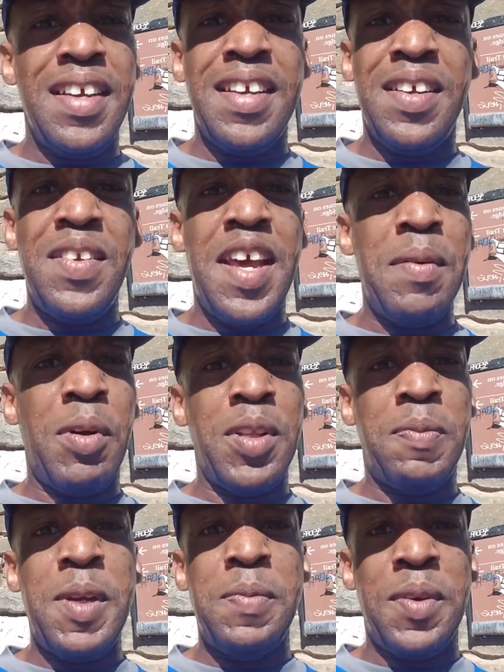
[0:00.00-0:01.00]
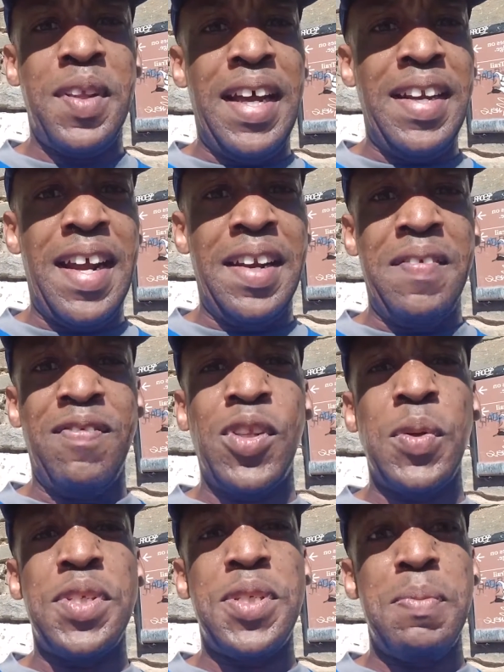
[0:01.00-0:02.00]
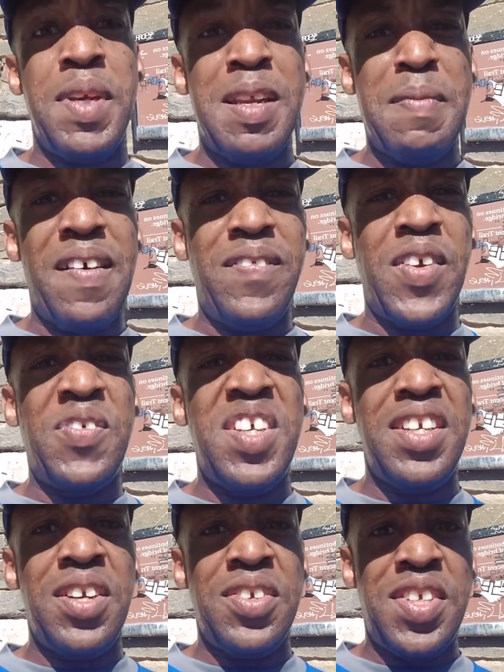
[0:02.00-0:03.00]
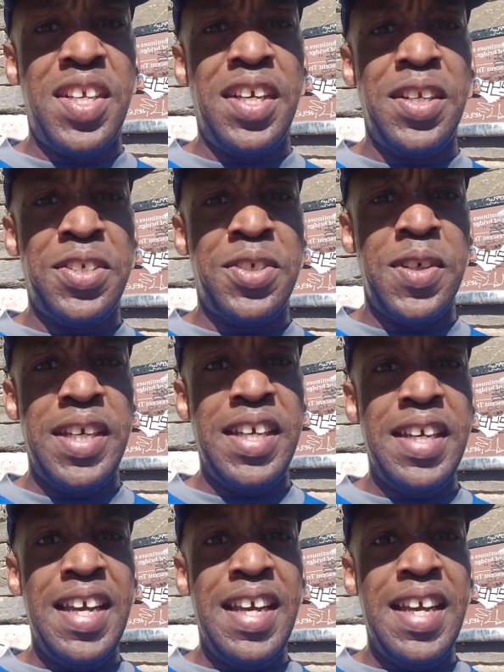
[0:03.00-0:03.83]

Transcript: you know, name all the people that, that influenced me in my fifteen years in the industry.